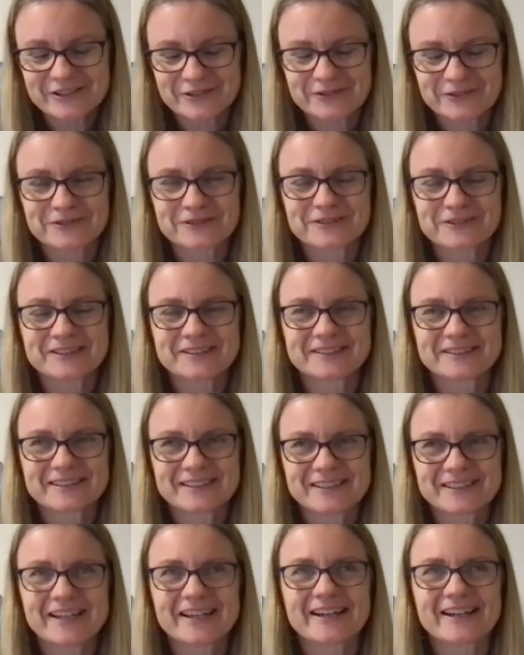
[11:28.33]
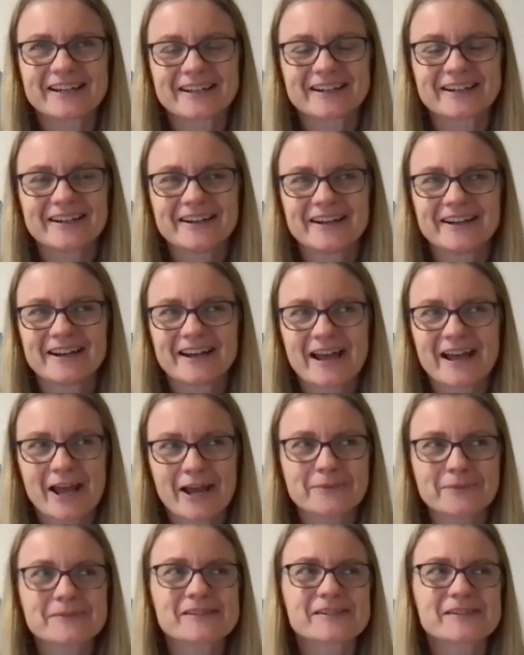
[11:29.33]
Sure. Yeah,
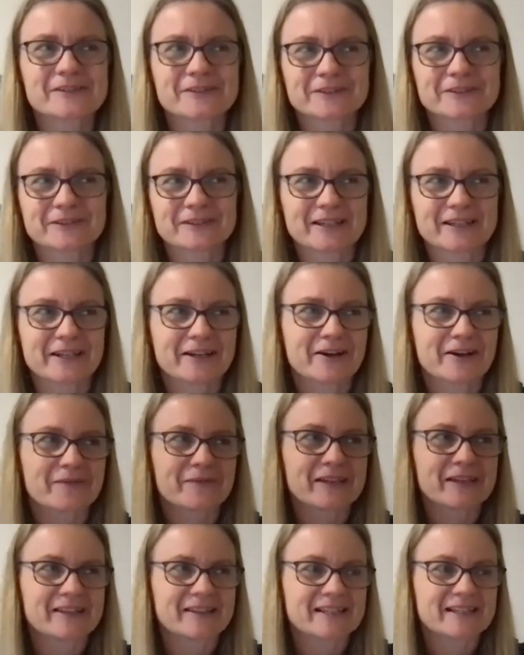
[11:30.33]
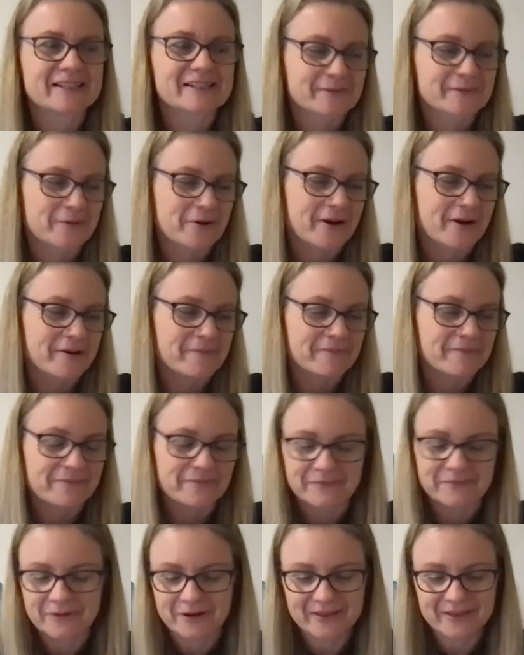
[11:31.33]
absolutely. I mean, that's why
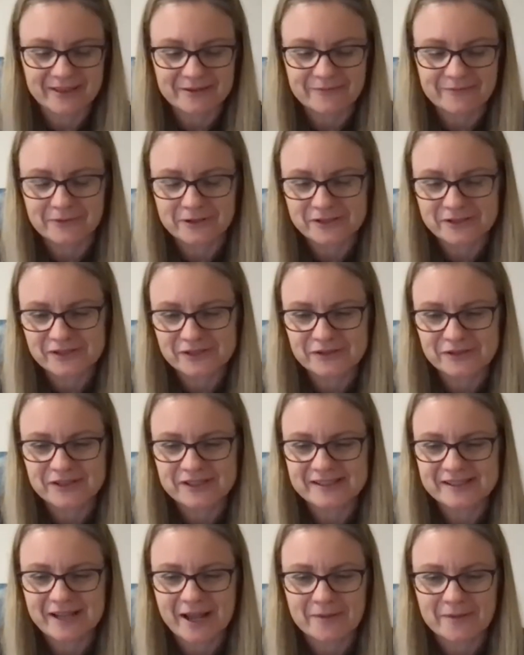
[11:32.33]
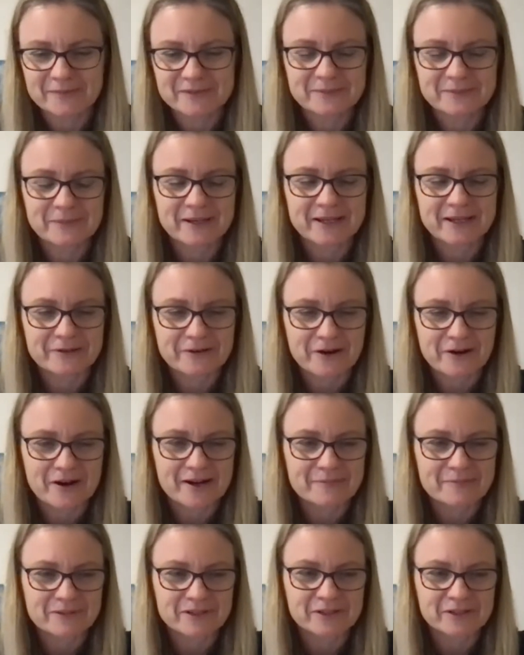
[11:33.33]
I think most stories come to be,
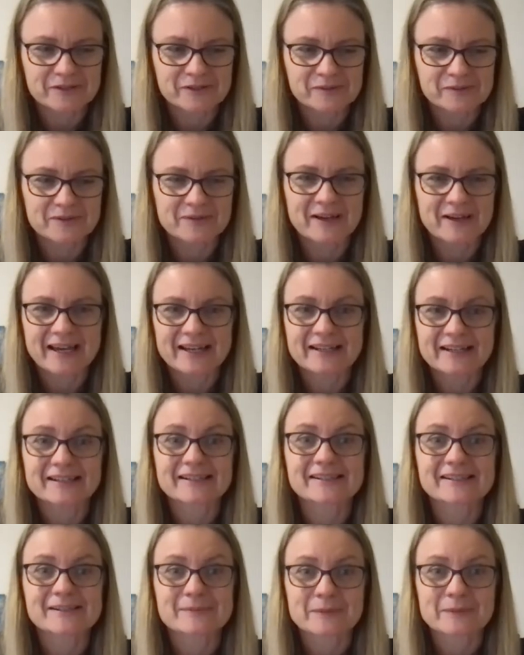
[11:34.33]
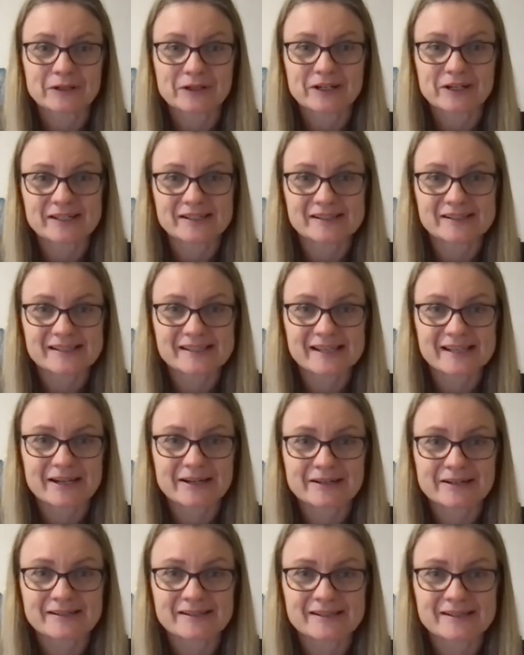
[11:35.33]
right? Because we've had an experience
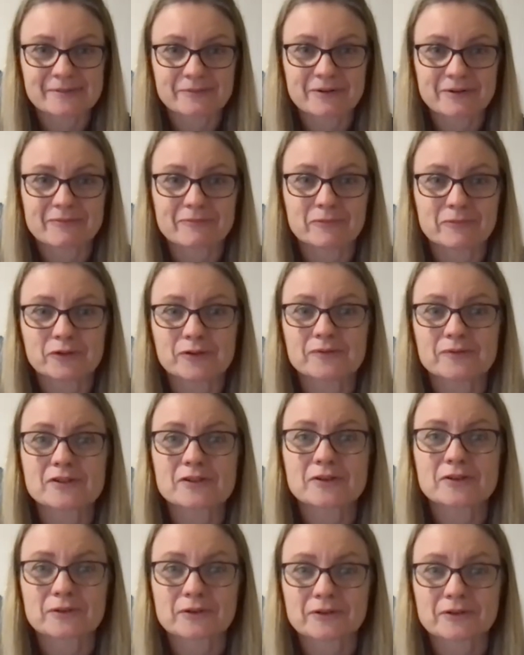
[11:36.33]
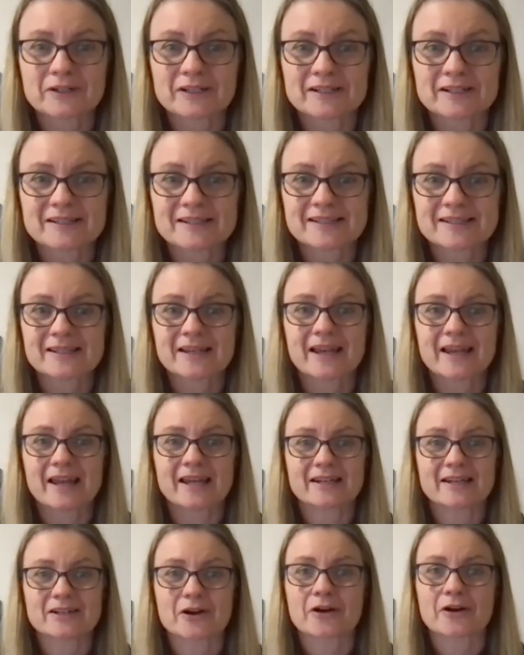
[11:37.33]
and we've moved through it
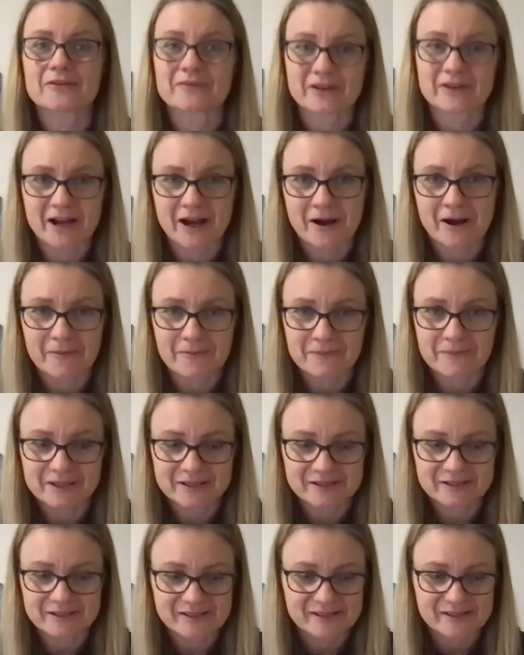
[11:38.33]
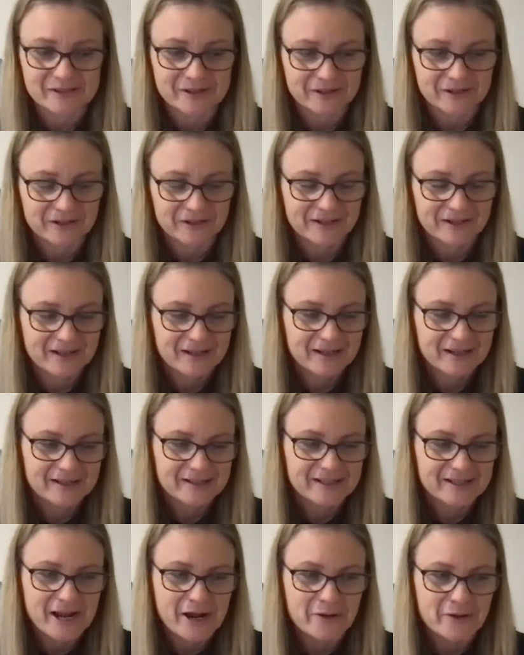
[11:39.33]
and overcome. And so
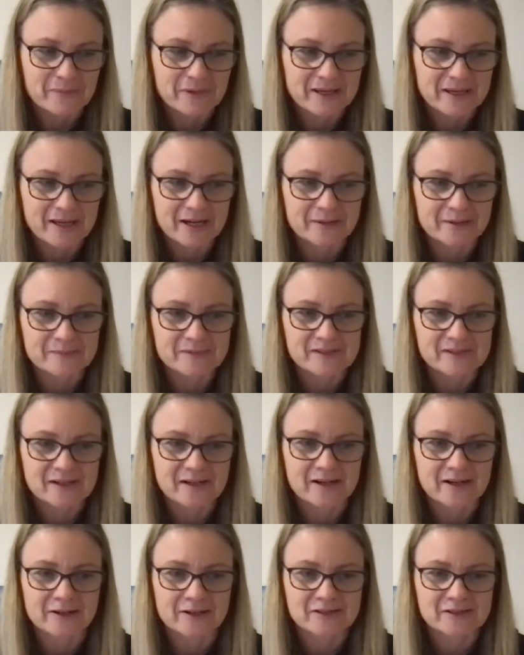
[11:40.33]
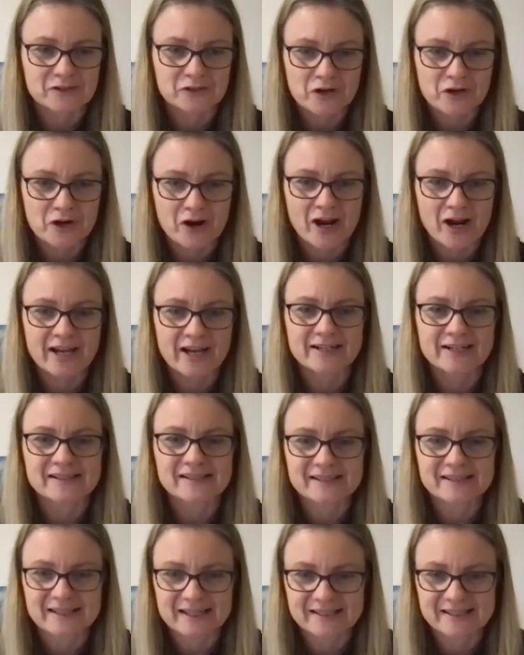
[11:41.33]
now it becomes it's tried,
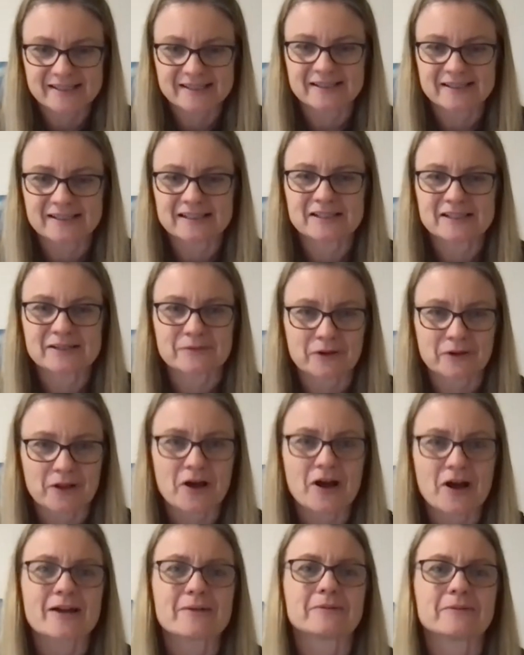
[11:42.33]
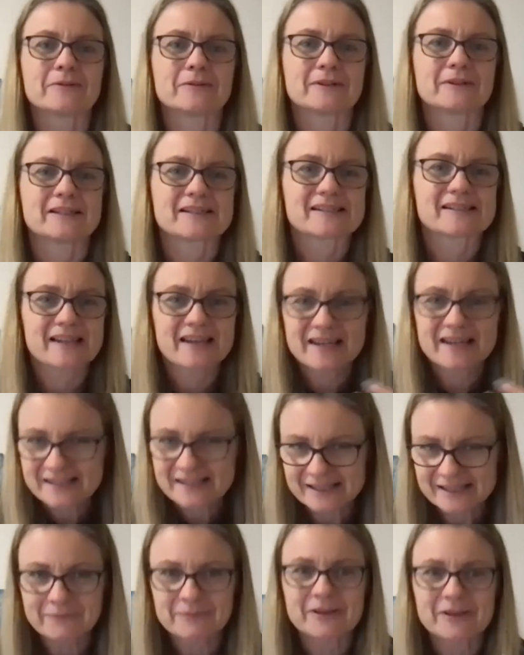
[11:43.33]
it's tested, it's reliable. It's
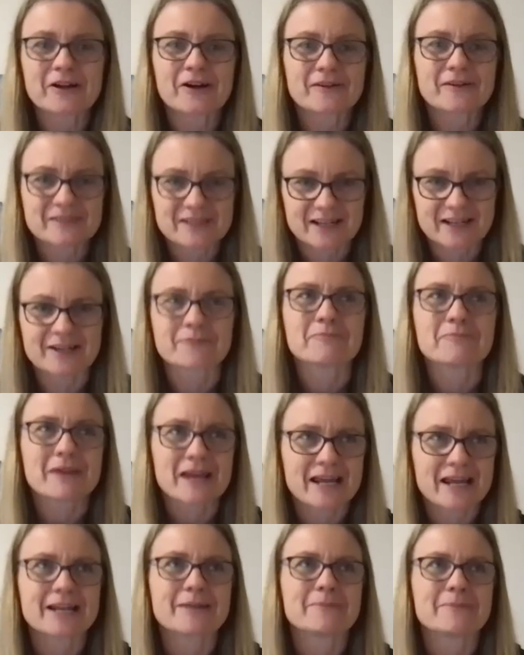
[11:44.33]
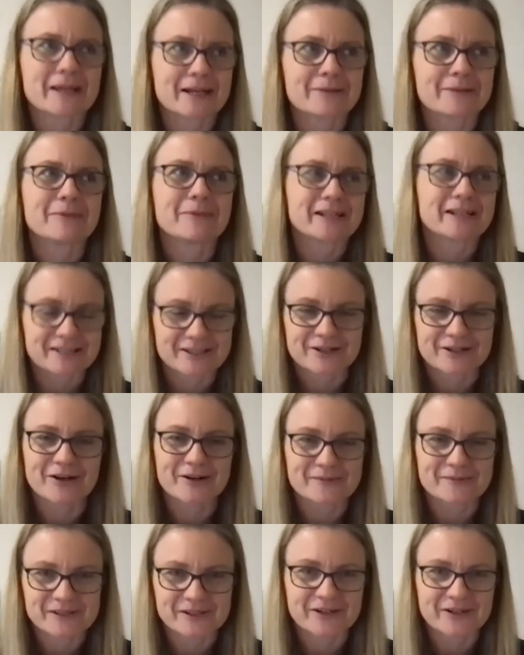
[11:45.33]
something I've done many, many, many
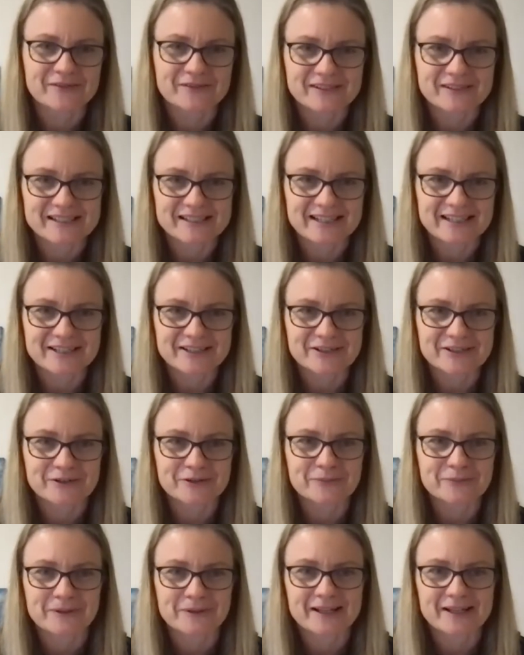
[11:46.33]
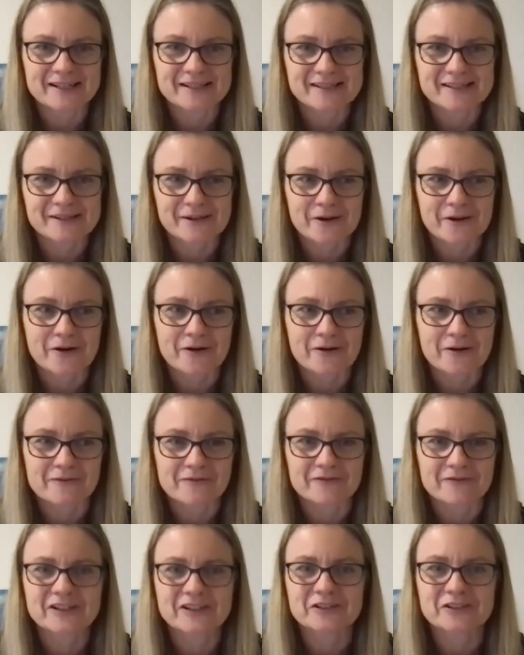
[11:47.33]
times over to get to a place
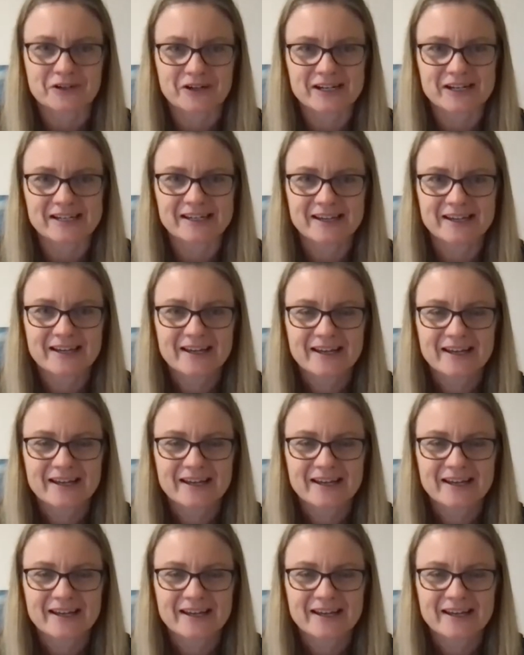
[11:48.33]
of victory.